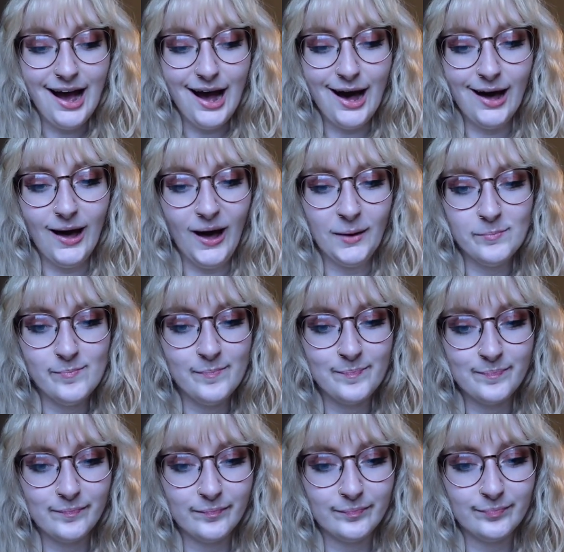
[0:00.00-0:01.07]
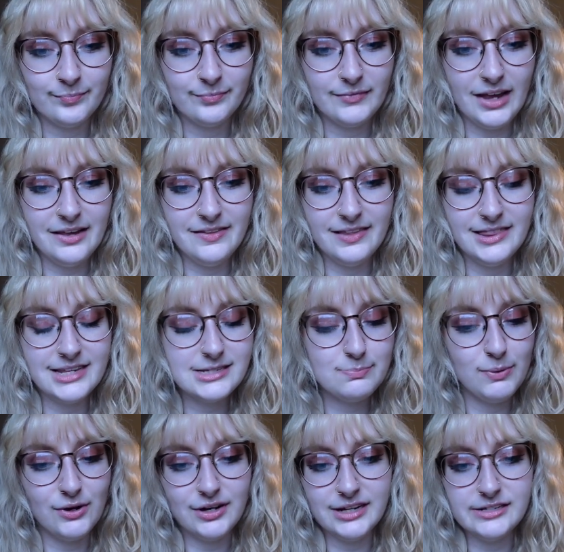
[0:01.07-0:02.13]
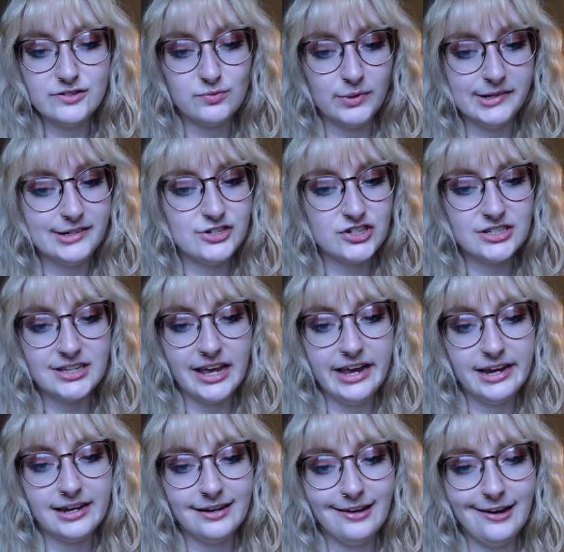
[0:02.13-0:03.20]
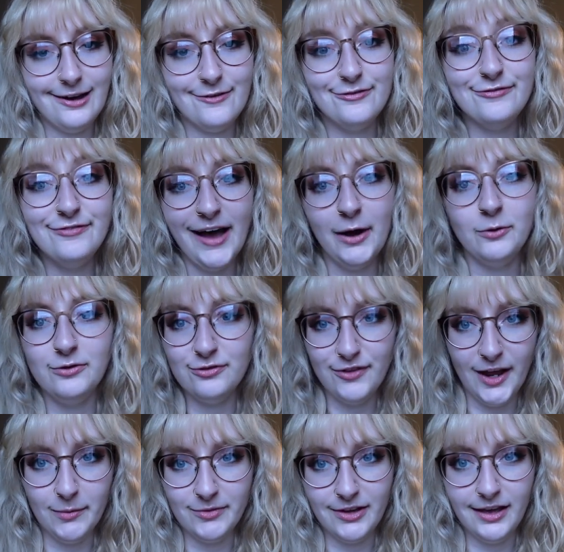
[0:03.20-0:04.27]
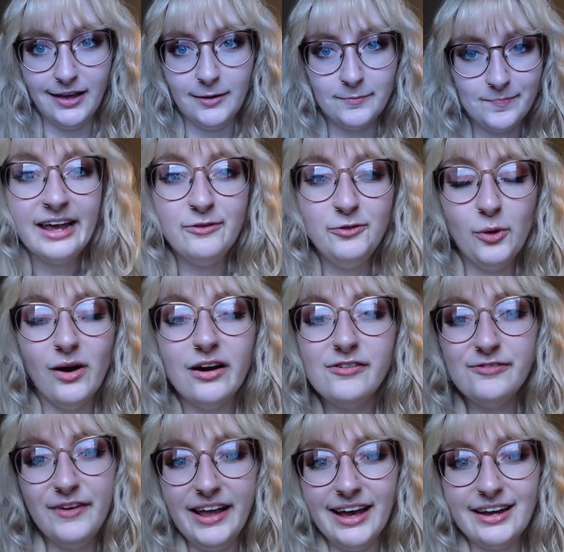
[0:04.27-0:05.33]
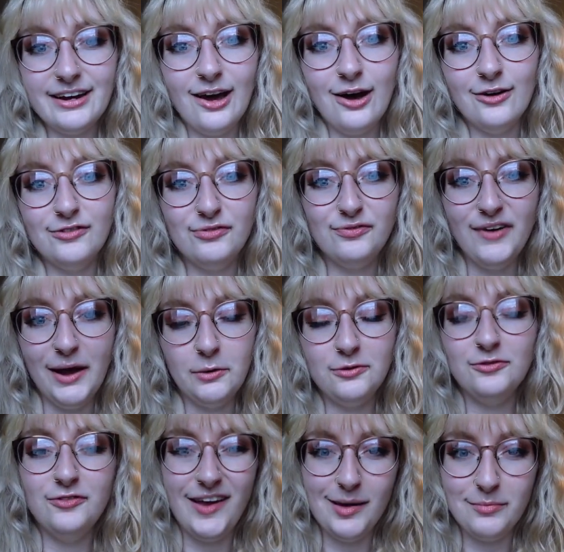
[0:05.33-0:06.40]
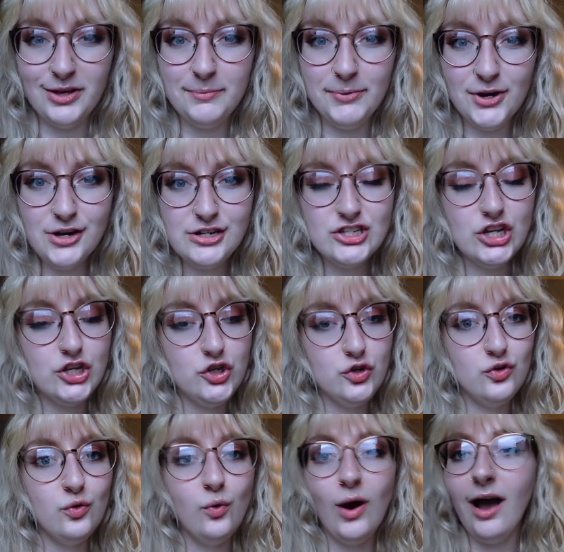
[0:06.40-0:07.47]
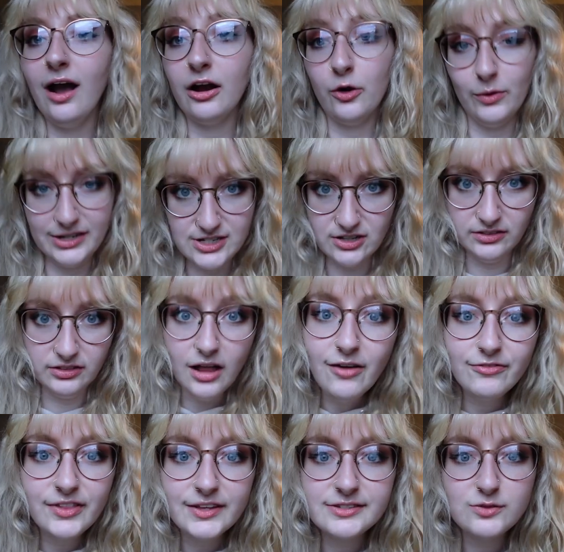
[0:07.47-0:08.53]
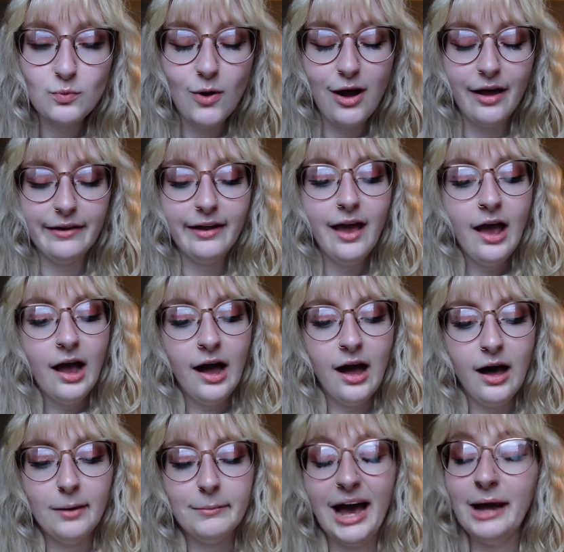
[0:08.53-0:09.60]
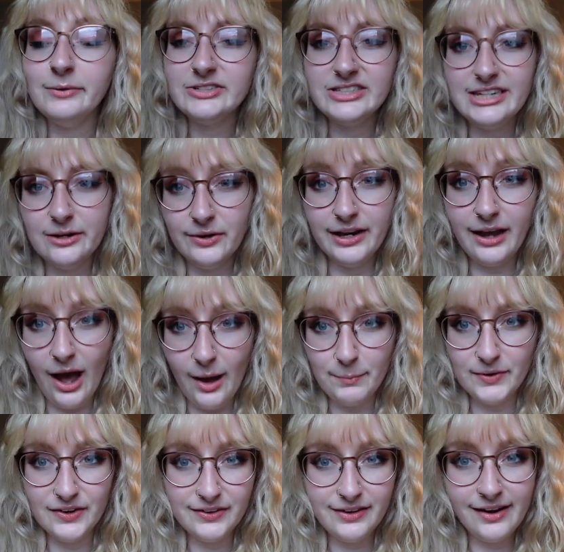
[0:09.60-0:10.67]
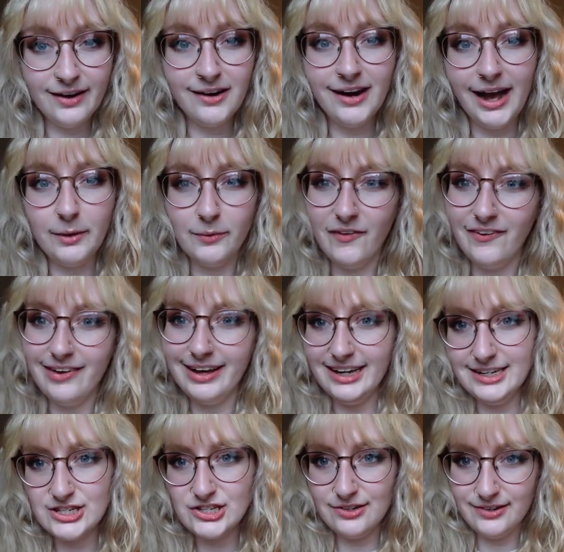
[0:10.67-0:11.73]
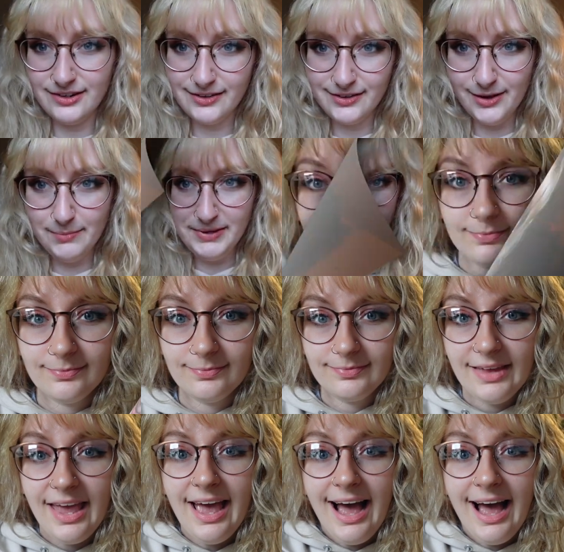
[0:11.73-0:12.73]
Um, and then this book is really just like found family. If you are a fan of found family books, you are going to love this one. Um, I was tearing up earlier. I will insert a clip here.